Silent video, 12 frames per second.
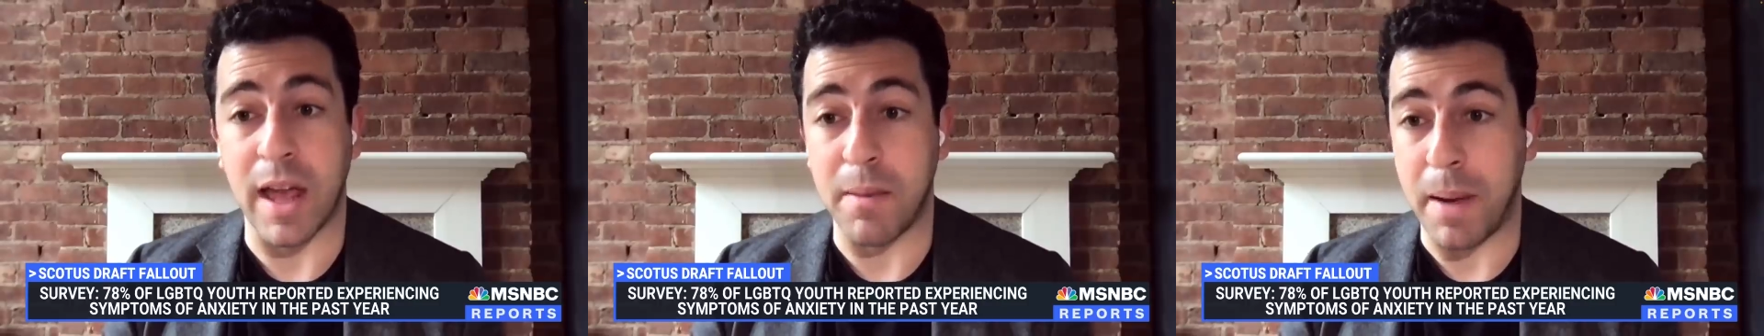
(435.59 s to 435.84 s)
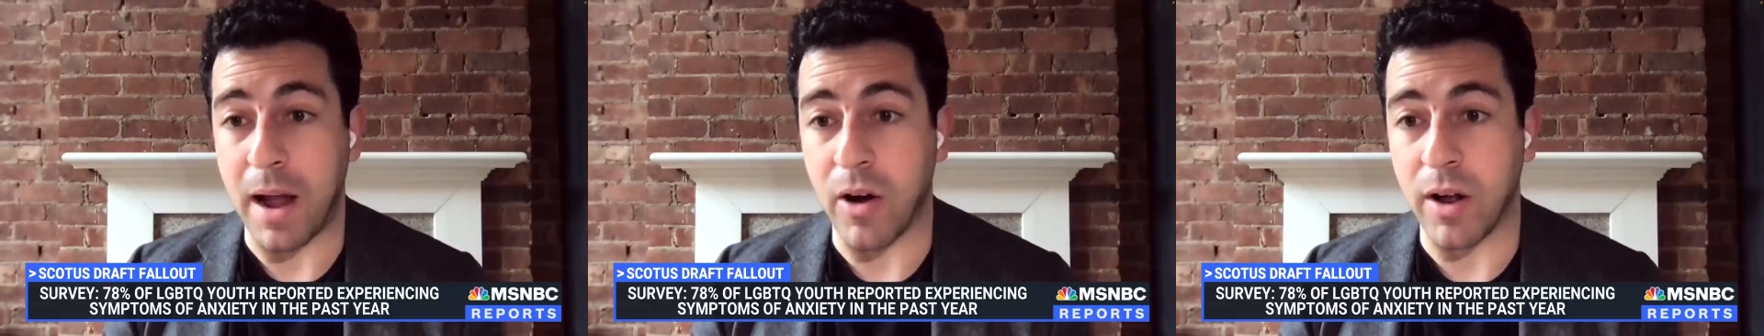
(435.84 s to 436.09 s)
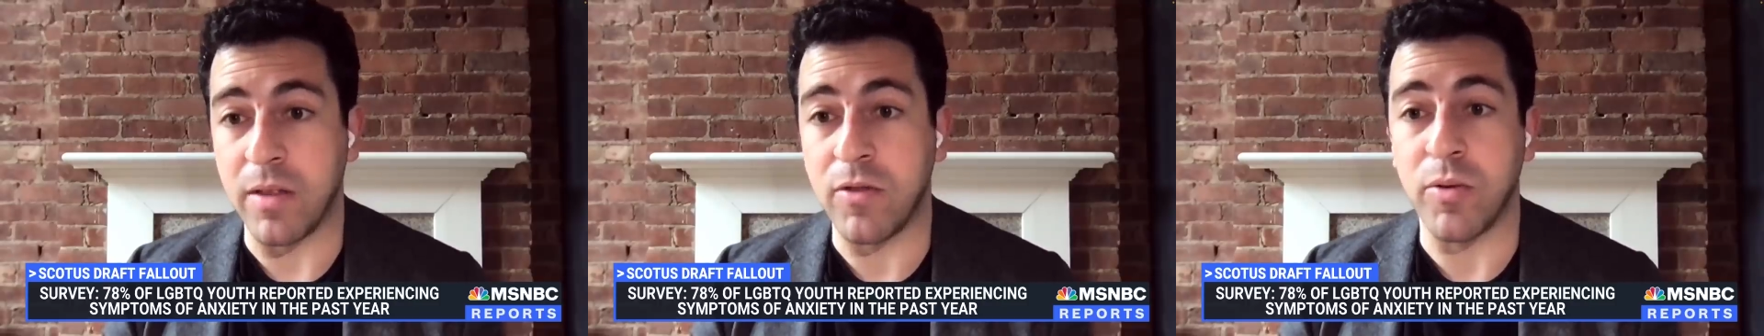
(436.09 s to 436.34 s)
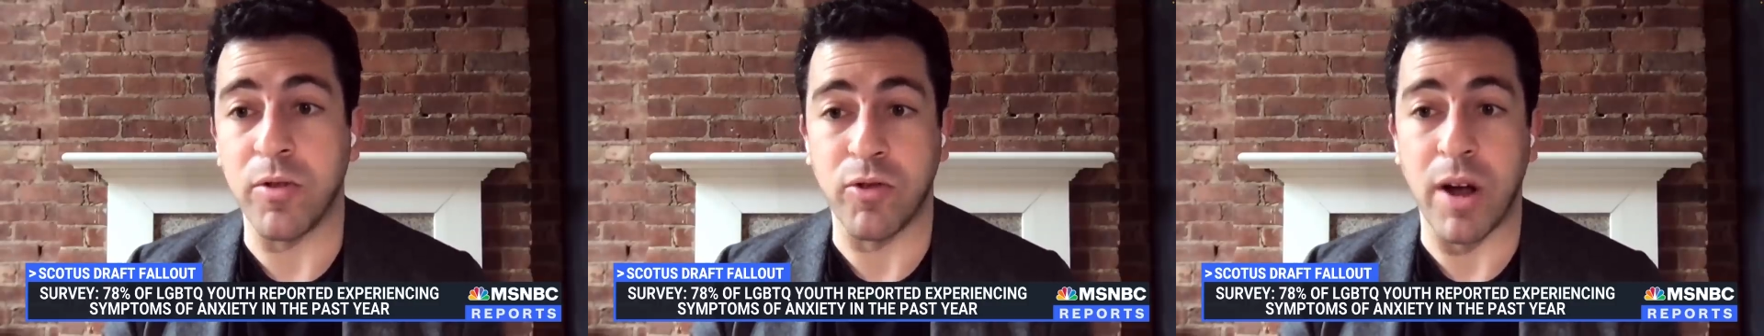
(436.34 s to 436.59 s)
and parents
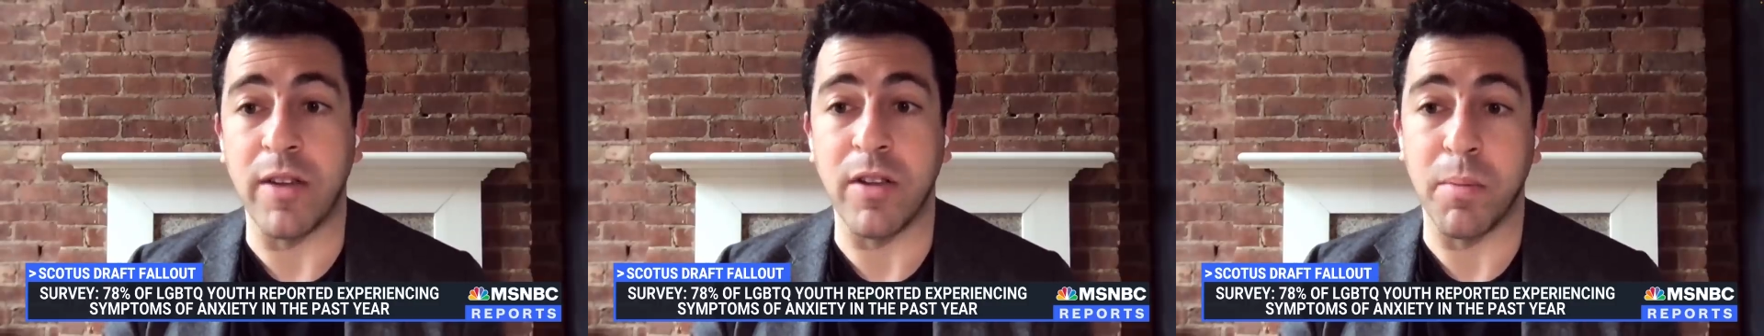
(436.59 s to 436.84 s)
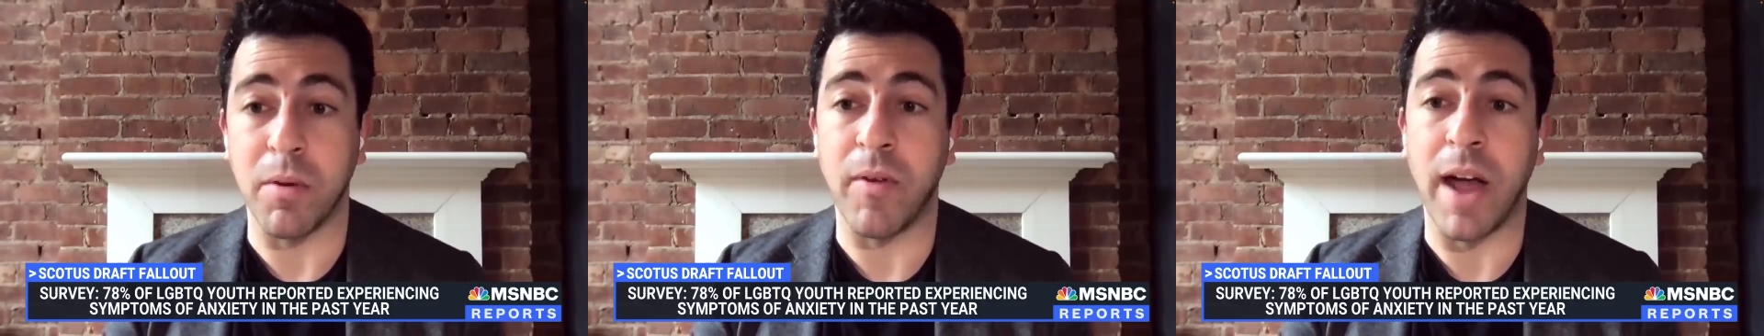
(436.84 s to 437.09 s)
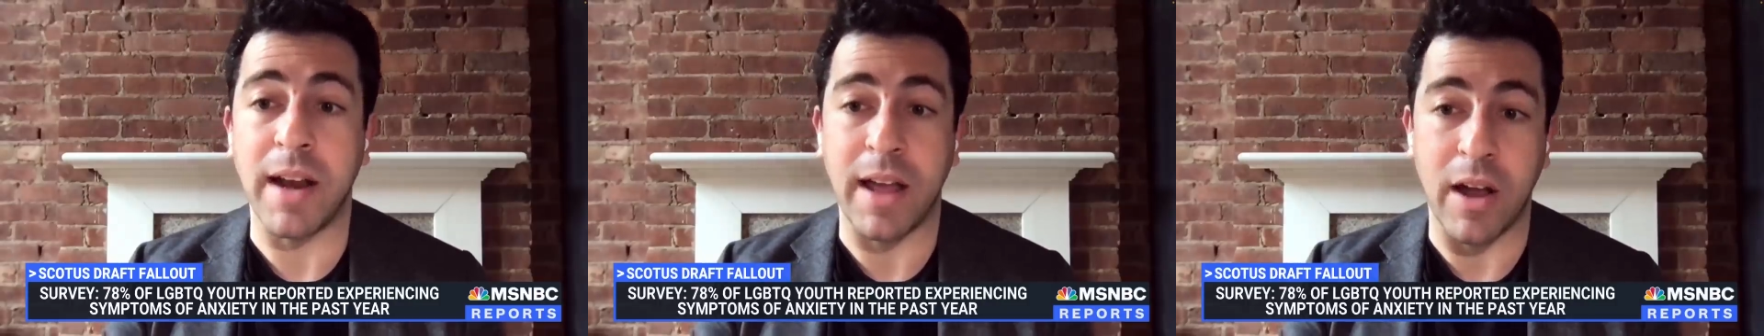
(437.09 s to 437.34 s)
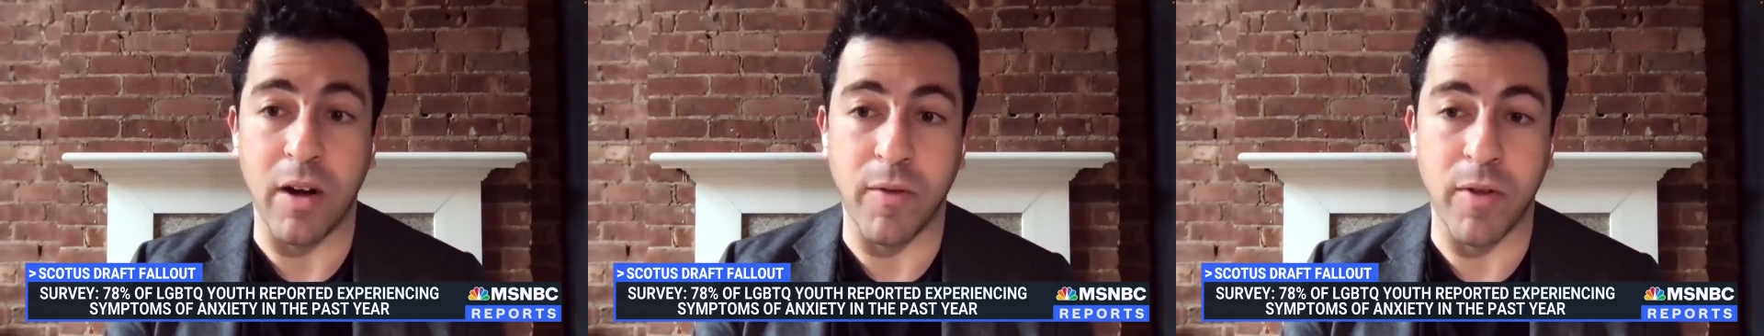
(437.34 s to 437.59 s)
who are trying to provide
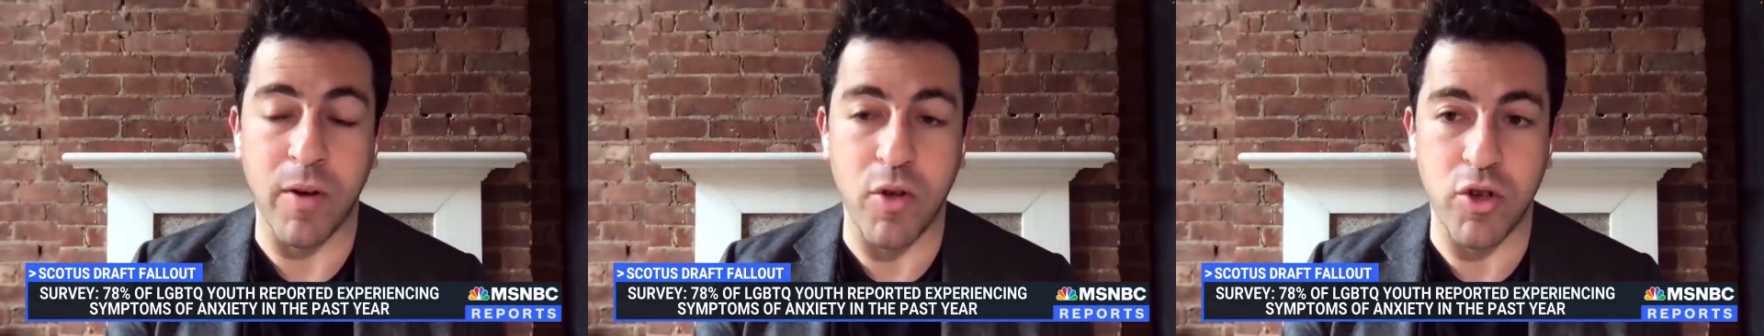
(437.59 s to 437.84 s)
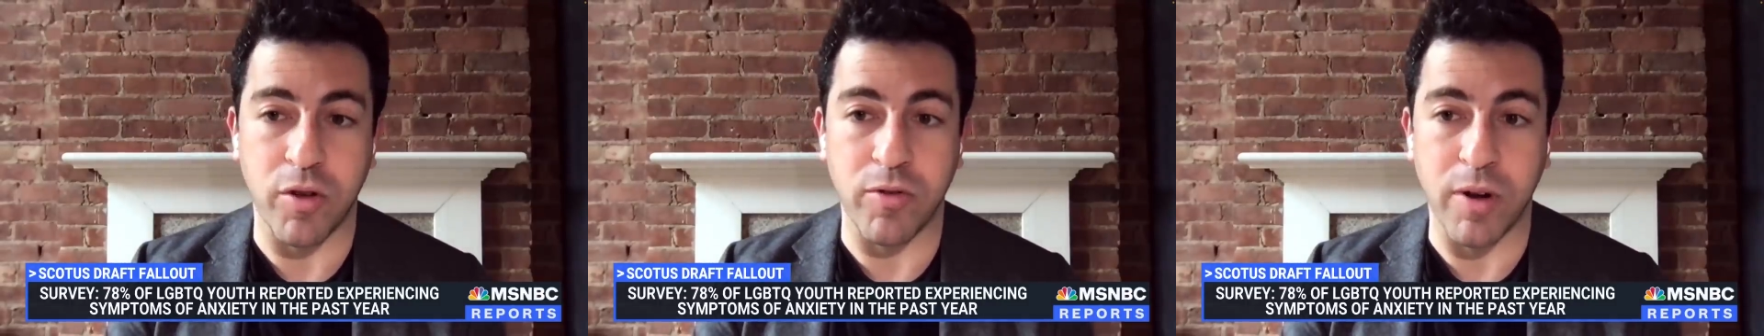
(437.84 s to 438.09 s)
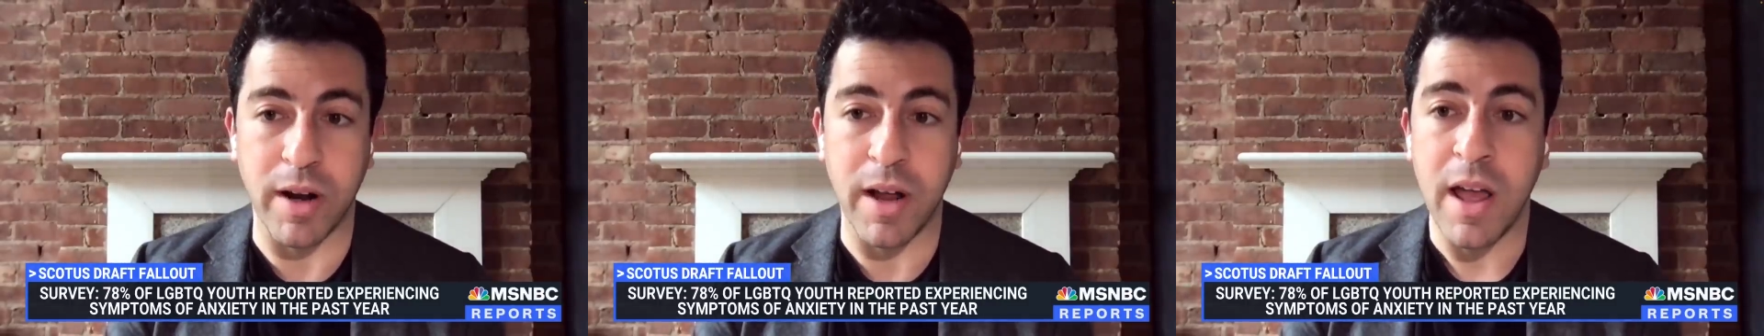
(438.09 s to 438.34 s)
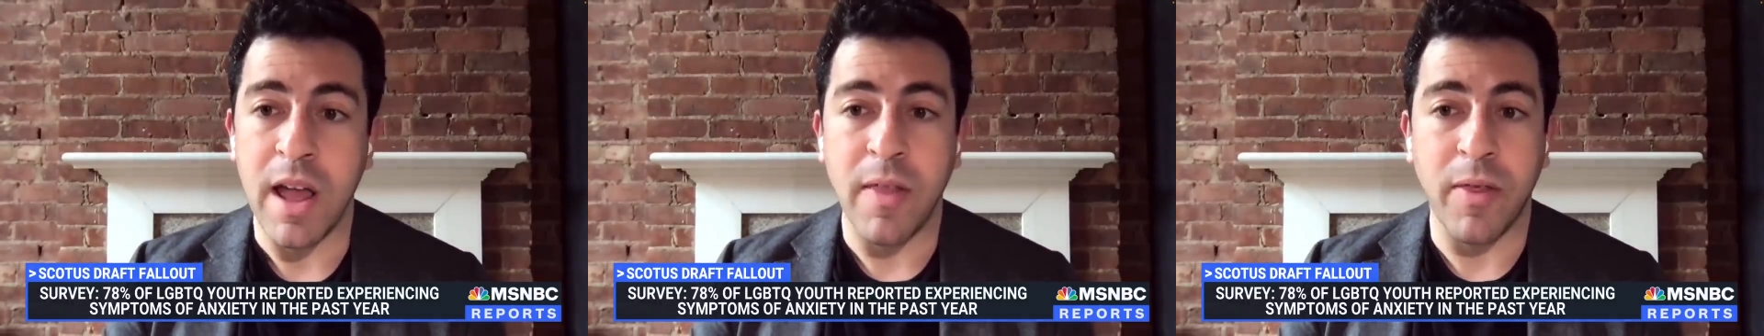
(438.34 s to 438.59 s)
care for their children.